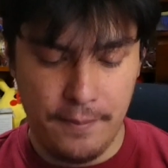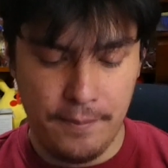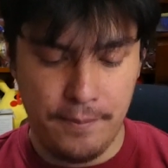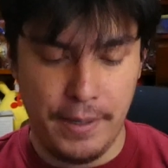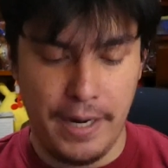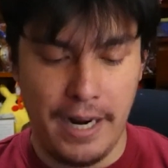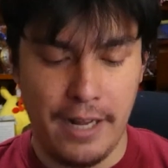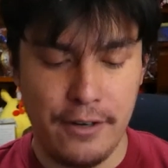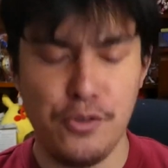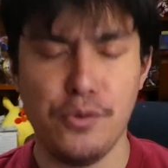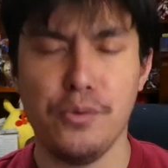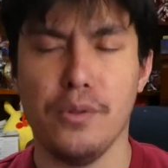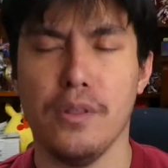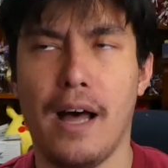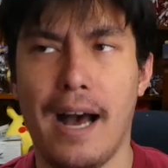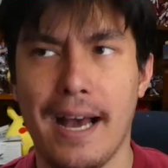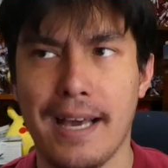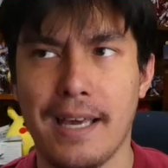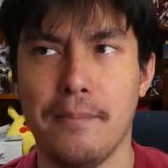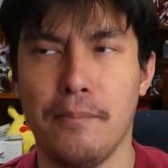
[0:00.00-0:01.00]
but I do
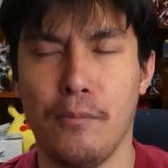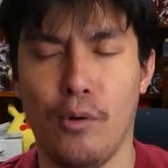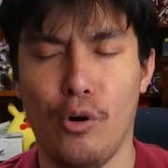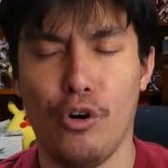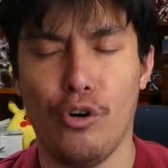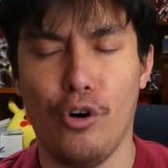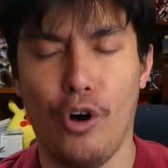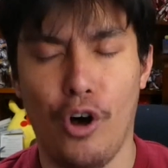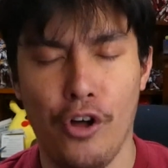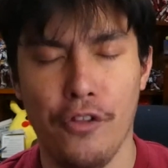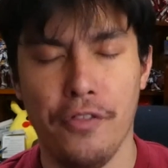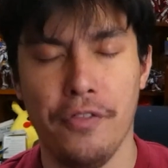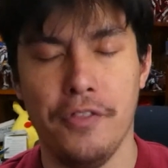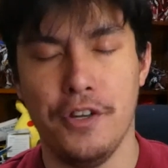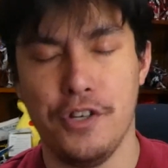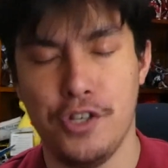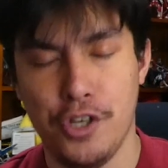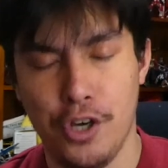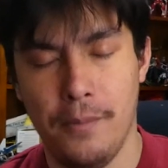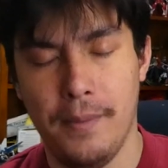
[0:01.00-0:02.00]
like it more on the
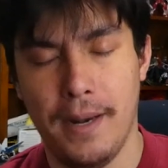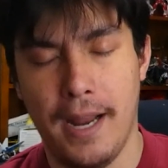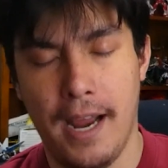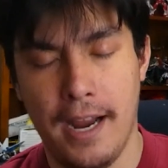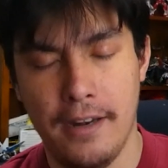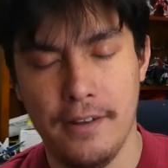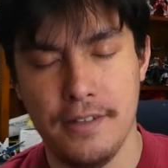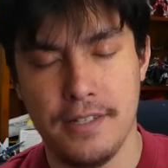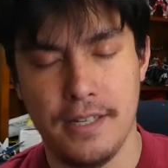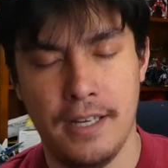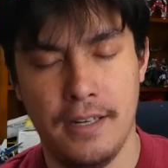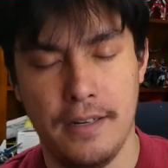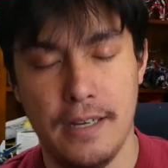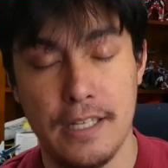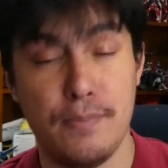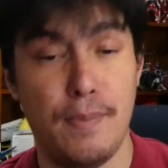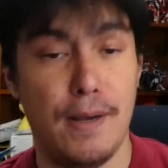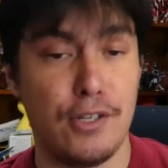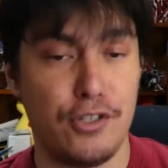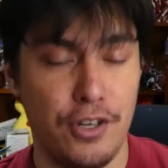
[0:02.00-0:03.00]
Terminators and
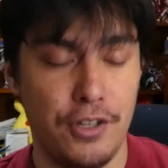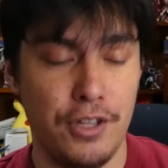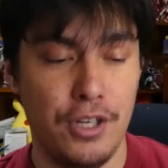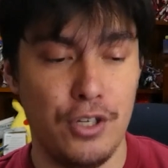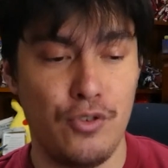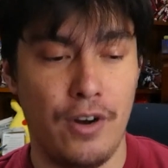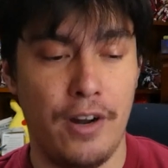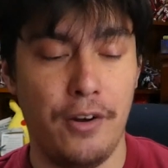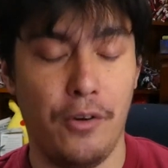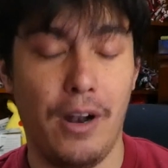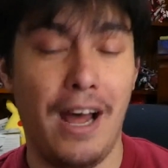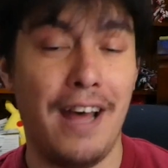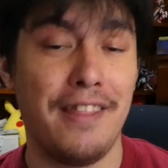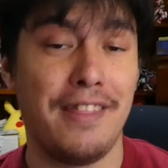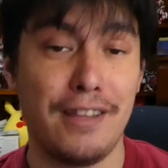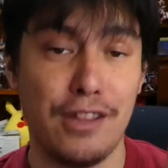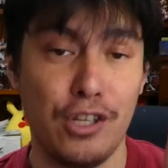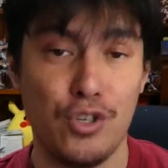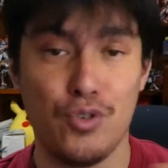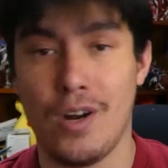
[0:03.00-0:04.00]
especially on the Dreadnought. I
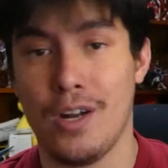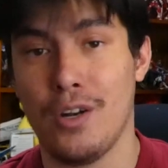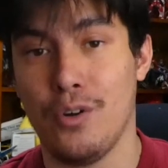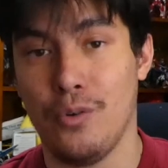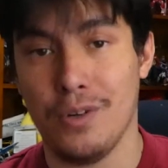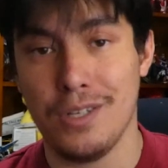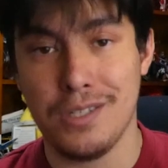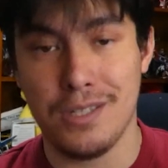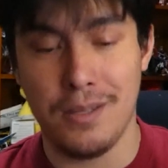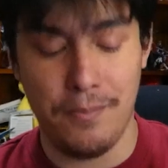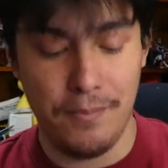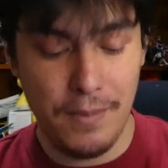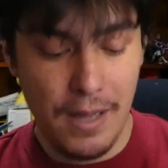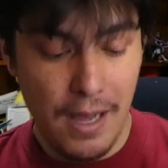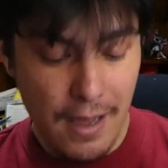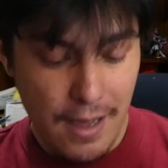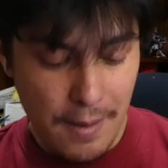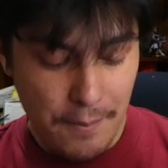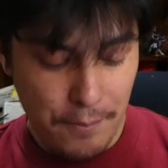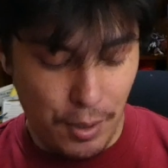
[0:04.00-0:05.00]
think the Dreadnought is
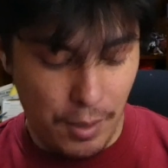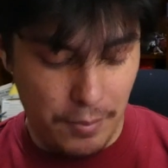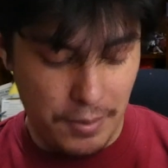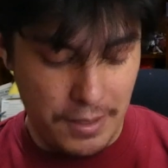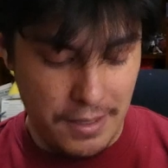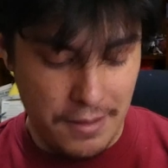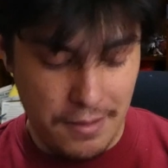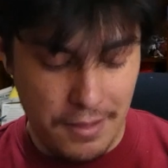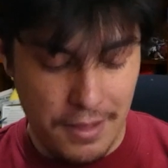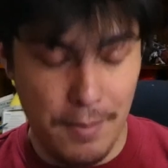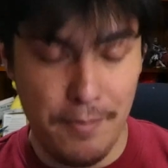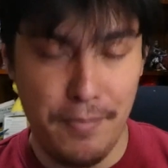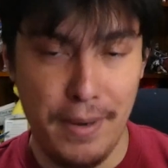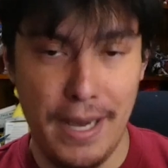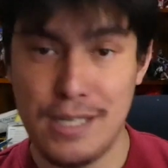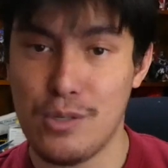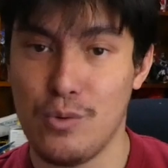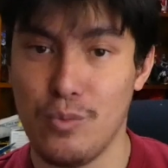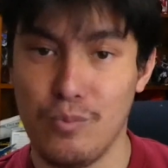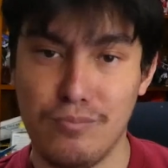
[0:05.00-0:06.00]
probably the
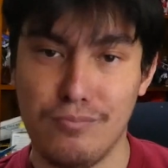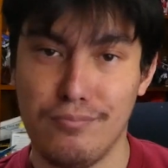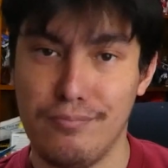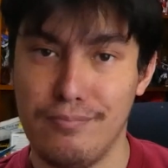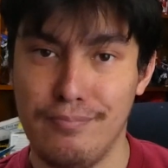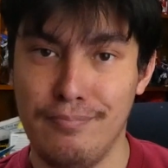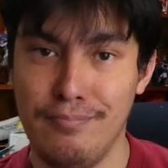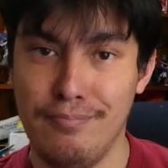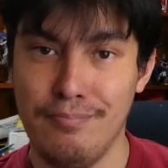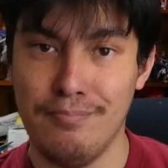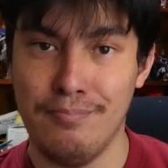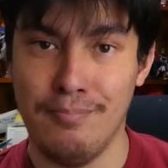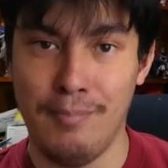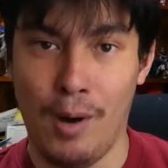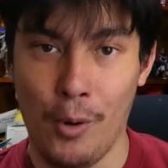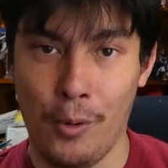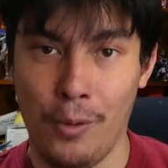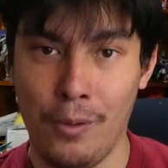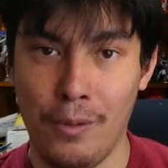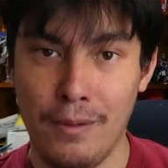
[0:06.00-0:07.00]
best
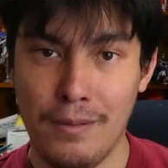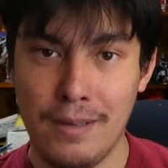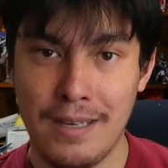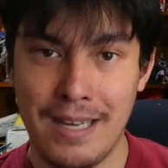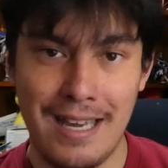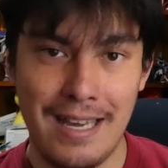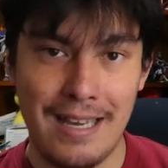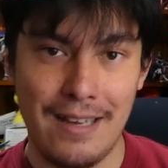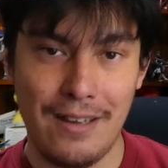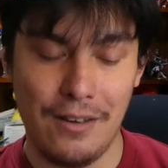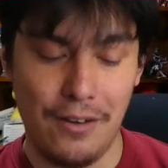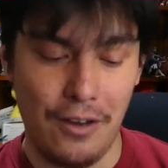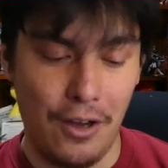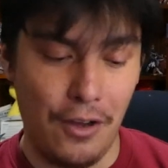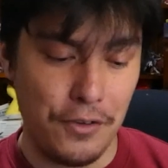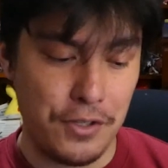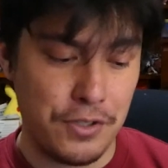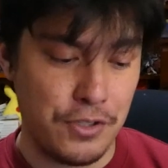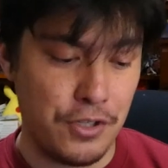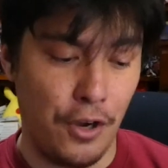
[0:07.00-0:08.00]
model
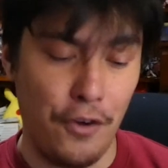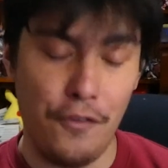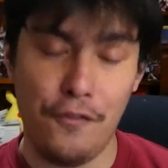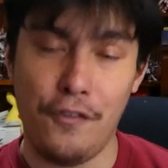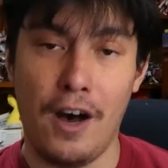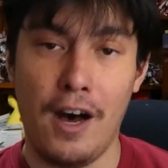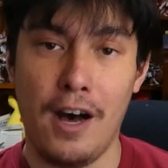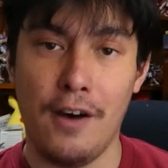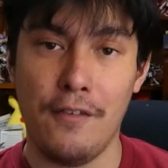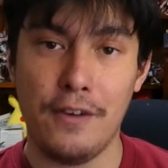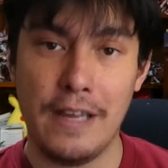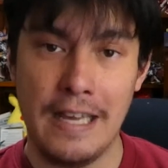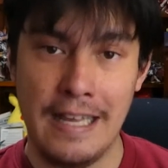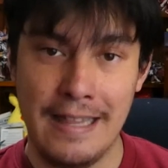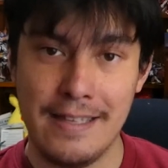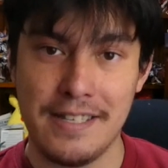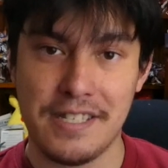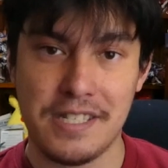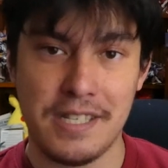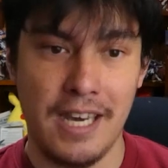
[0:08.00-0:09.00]
so far in
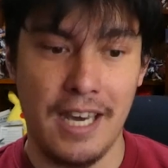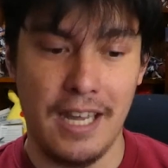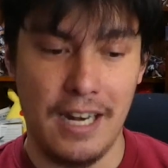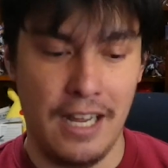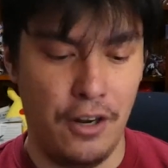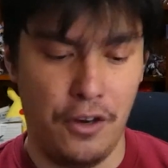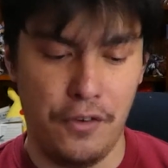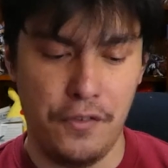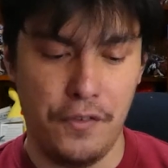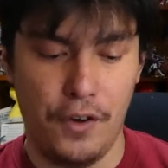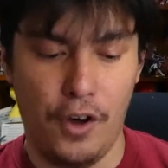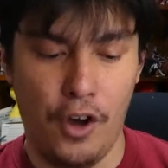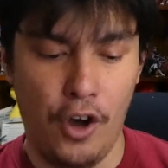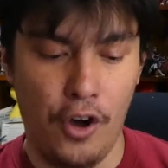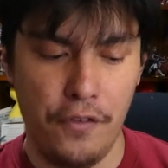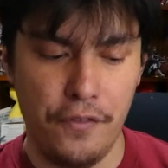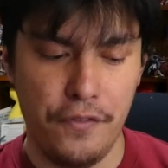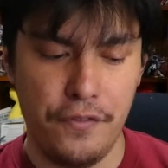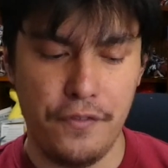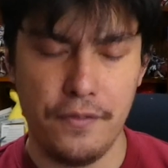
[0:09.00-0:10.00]
this kit and
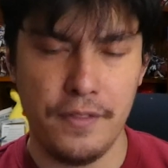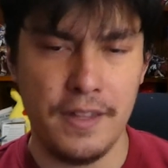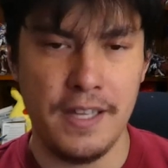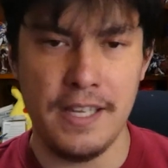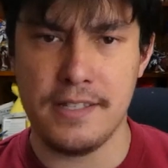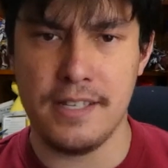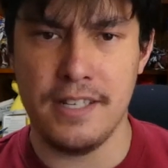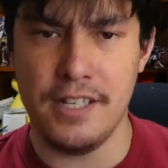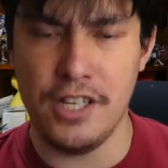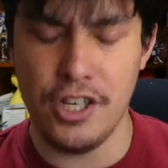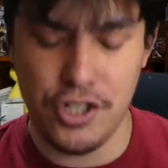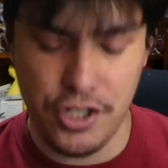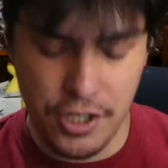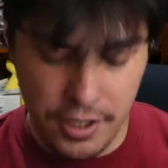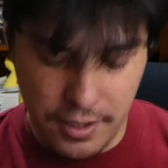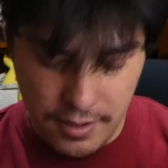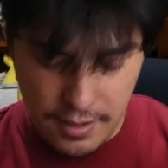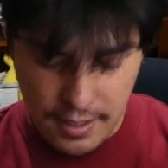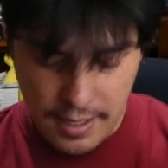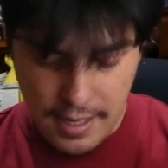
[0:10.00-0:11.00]
of this
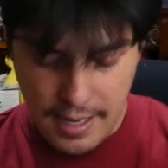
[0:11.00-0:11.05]
edition.